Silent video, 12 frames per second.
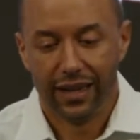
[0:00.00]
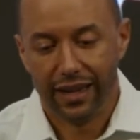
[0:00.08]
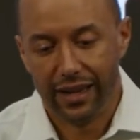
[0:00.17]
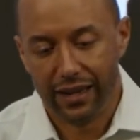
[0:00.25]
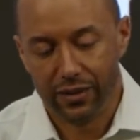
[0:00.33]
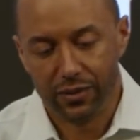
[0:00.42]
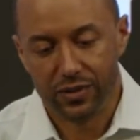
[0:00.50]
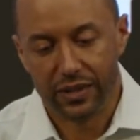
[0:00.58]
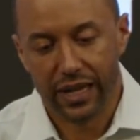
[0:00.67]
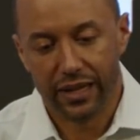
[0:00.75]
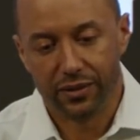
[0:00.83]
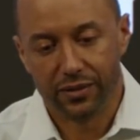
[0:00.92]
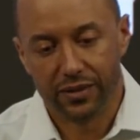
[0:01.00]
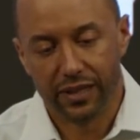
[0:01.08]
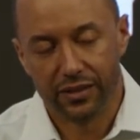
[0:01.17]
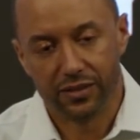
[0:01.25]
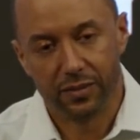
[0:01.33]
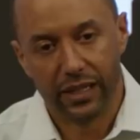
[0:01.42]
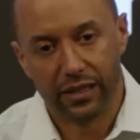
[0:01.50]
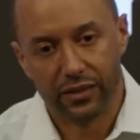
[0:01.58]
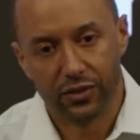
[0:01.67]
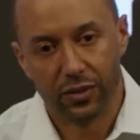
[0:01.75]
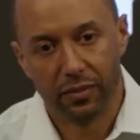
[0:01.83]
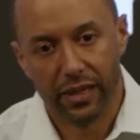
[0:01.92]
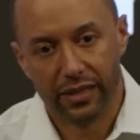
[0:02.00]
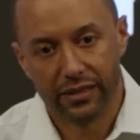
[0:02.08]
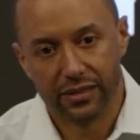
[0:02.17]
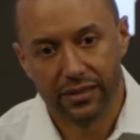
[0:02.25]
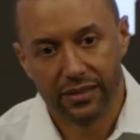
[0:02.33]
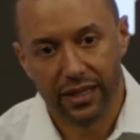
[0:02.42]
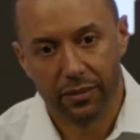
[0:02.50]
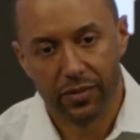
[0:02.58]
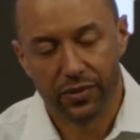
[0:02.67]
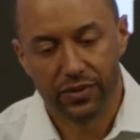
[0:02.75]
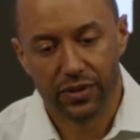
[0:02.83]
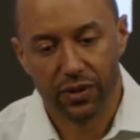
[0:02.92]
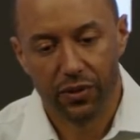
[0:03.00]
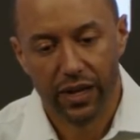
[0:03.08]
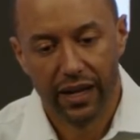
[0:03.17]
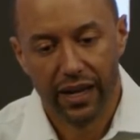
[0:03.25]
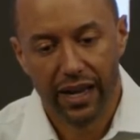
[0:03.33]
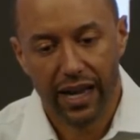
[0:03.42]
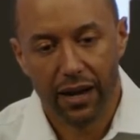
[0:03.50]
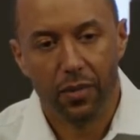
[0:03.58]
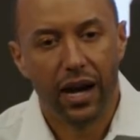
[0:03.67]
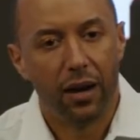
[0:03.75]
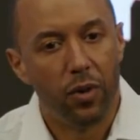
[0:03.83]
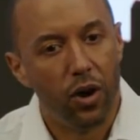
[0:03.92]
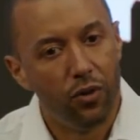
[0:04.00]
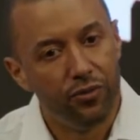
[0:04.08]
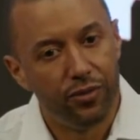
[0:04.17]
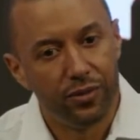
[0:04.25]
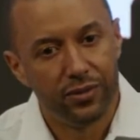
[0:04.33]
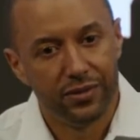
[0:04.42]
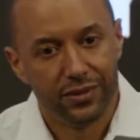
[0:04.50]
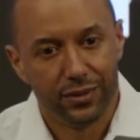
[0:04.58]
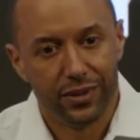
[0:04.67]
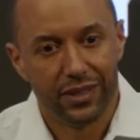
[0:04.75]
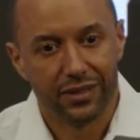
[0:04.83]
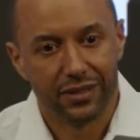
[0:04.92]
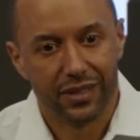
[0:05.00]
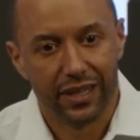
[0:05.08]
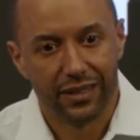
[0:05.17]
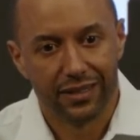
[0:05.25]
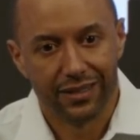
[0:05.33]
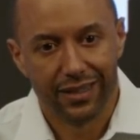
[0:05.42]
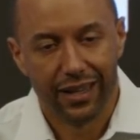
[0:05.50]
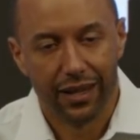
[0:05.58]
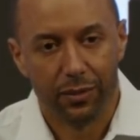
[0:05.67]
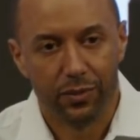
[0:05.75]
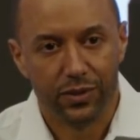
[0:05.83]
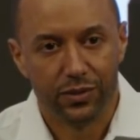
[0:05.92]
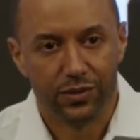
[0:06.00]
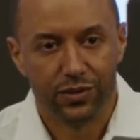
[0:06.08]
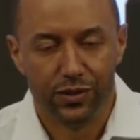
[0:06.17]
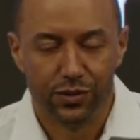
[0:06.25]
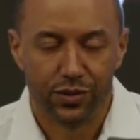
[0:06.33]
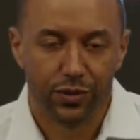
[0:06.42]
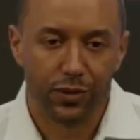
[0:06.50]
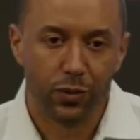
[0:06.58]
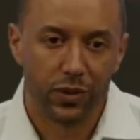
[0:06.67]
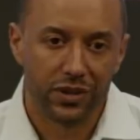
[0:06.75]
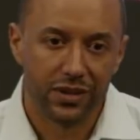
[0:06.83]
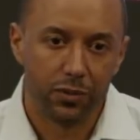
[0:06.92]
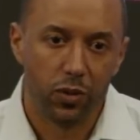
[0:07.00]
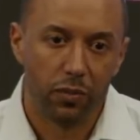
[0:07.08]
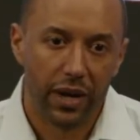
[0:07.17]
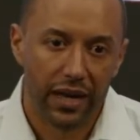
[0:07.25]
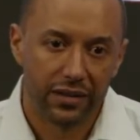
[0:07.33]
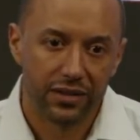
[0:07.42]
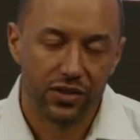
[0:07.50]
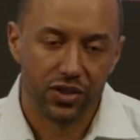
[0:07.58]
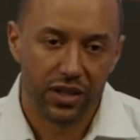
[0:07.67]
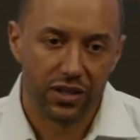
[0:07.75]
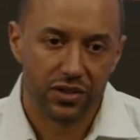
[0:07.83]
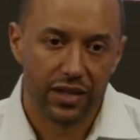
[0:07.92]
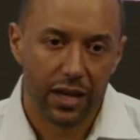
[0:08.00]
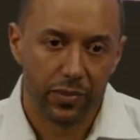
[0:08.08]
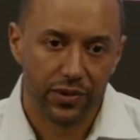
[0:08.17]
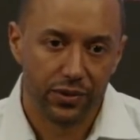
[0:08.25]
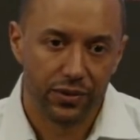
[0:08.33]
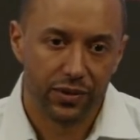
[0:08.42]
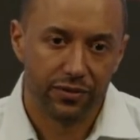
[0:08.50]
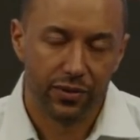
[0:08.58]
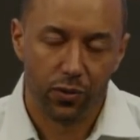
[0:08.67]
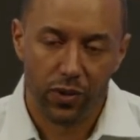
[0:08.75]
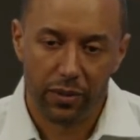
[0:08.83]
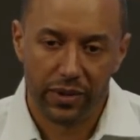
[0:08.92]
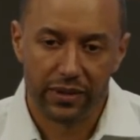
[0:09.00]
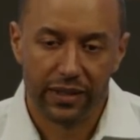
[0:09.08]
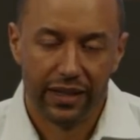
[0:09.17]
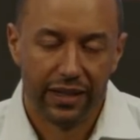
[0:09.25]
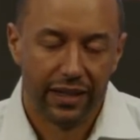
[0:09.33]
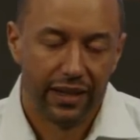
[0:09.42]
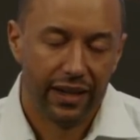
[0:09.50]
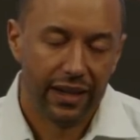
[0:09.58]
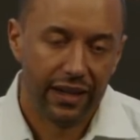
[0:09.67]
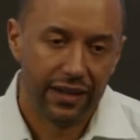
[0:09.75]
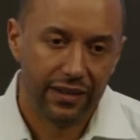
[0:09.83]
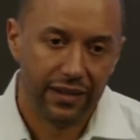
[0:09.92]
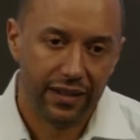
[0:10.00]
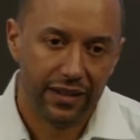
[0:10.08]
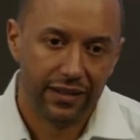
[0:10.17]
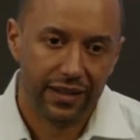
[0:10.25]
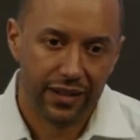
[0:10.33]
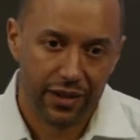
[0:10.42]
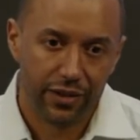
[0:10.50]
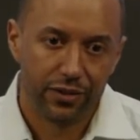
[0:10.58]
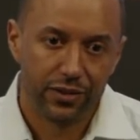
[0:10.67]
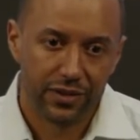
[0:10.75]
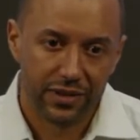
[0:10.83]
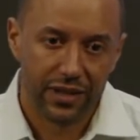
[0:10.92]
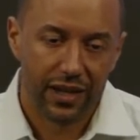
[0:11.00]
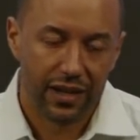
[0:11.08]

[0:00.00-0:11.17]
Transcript: those titles has been a tremendous example. So I'm hopeful to the extent you certainly want to see more balance and change and opportunity for women and others,